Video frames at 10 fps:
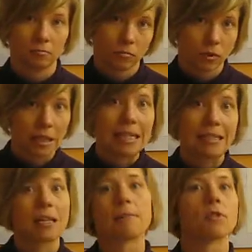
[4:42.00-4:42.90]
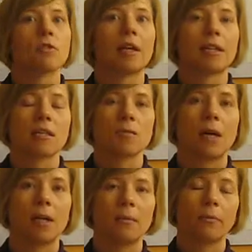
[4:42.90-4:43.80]
We need some strength as
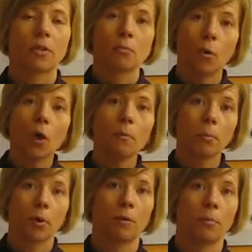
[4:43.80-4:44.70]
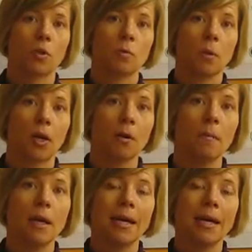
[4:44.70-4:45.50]
well, but what's more important postpartum